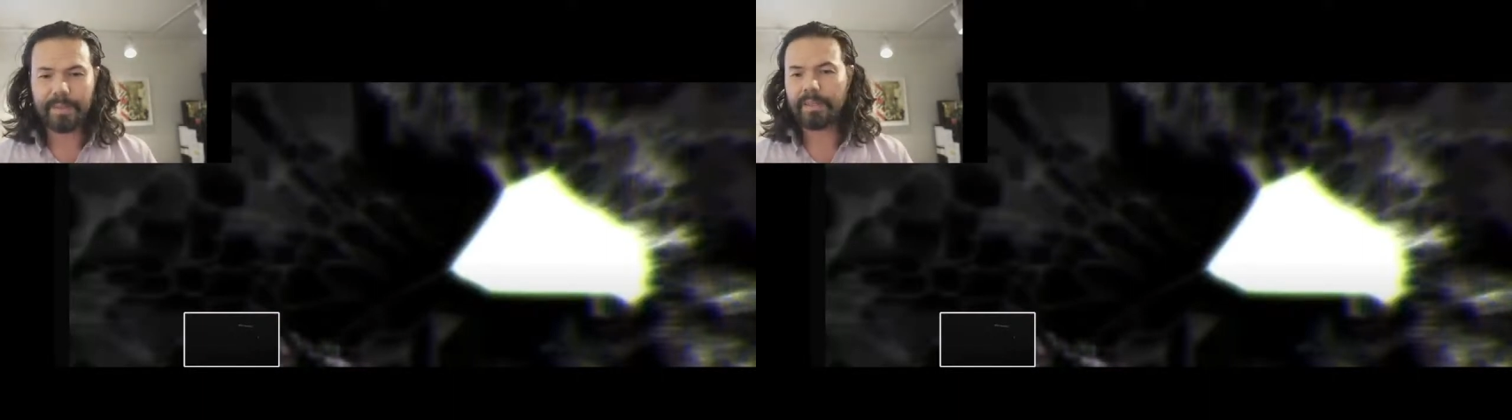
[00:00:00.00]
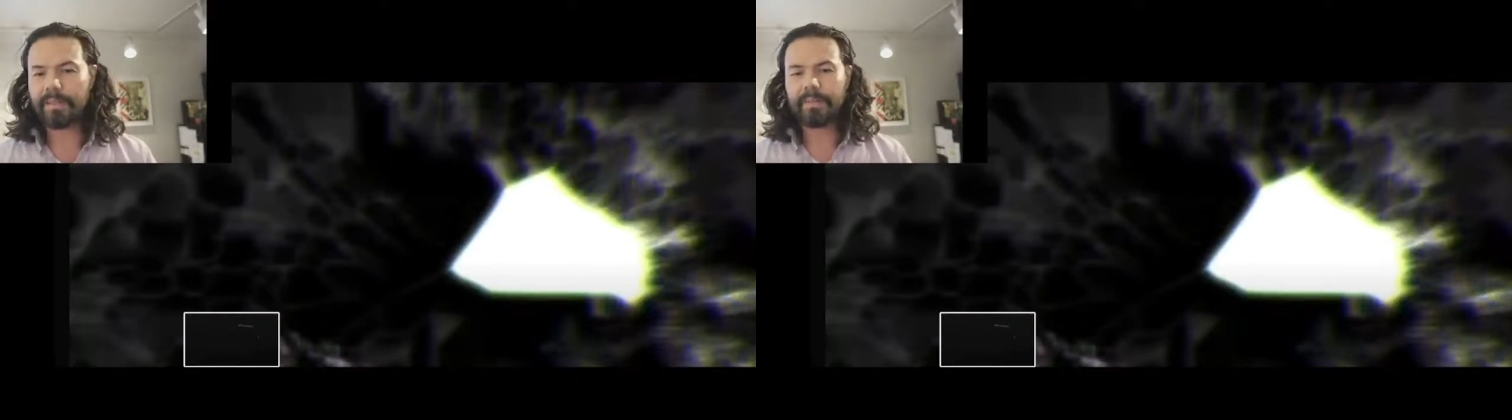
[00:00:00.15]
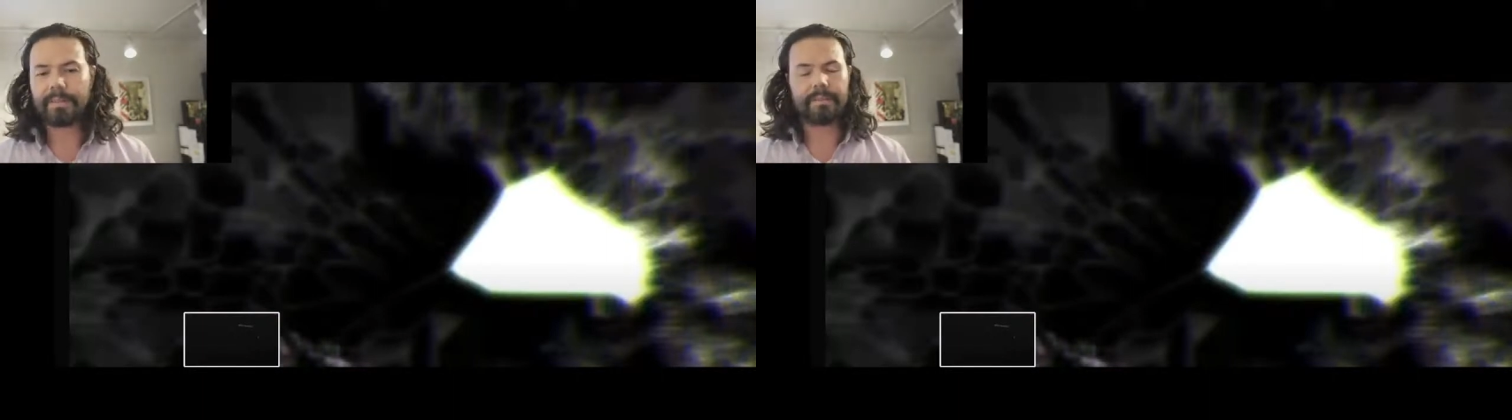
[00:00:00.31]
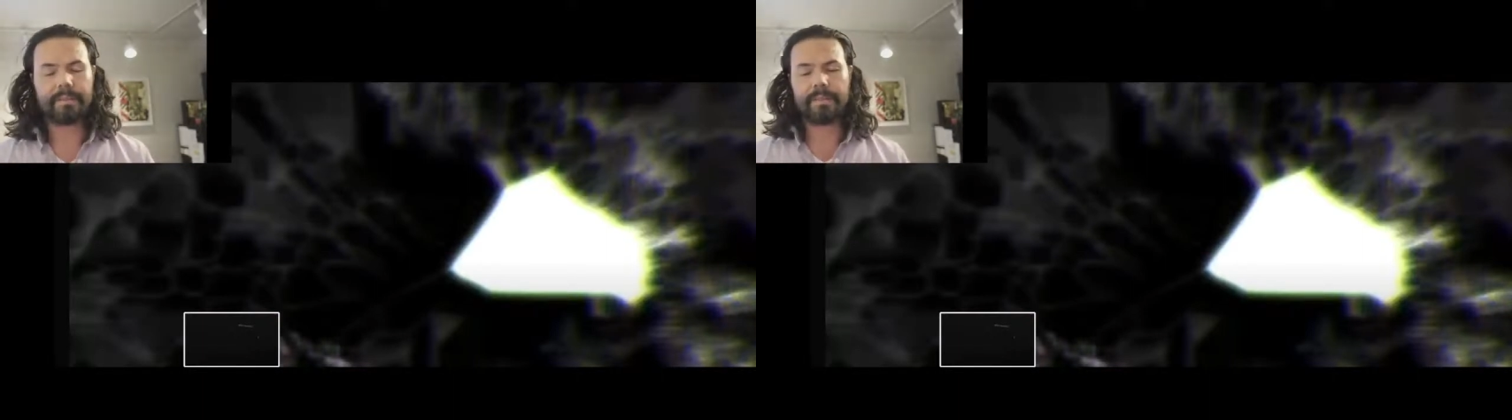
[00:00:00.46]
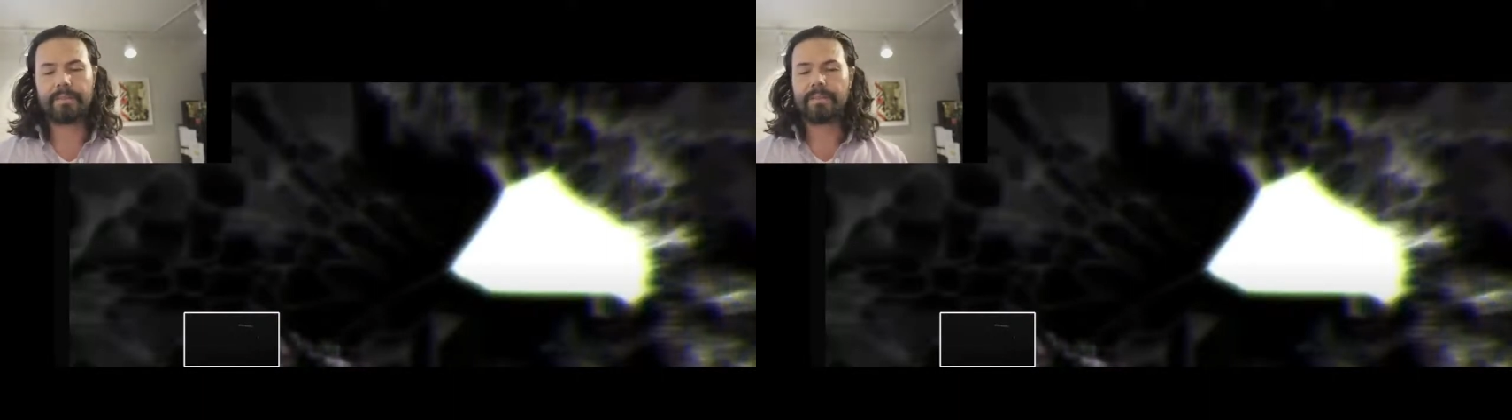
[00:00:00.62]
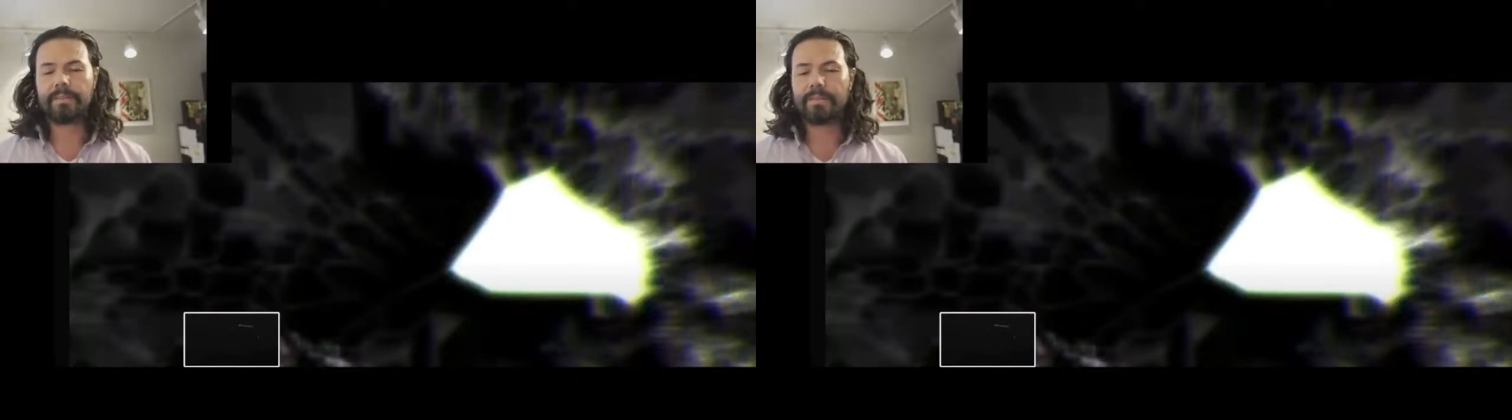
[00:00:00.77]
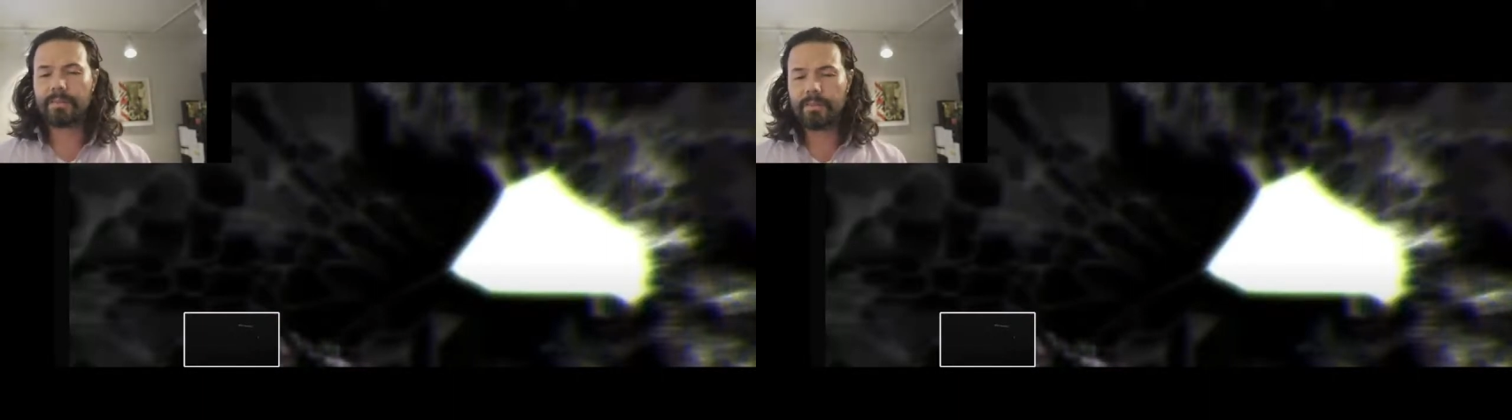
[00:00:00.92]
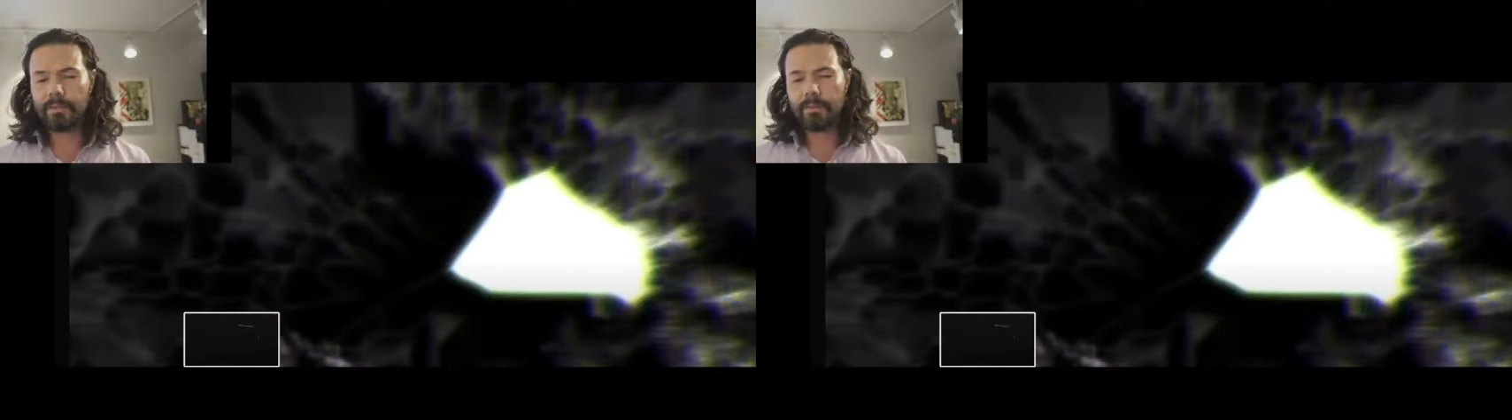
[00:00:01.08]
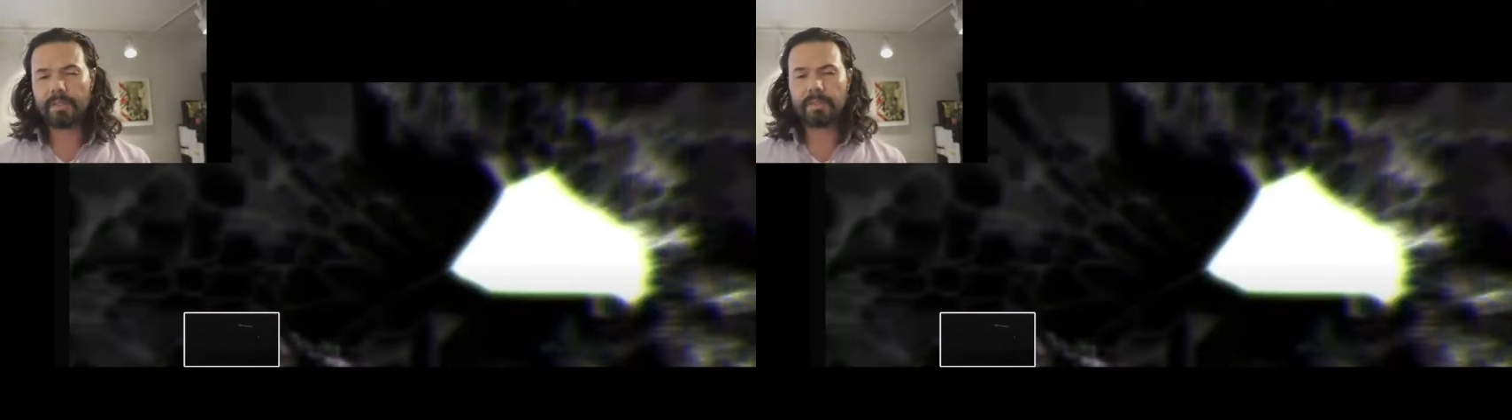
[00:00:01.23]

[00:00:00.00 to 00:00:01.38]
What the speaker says: I know you're like, snooze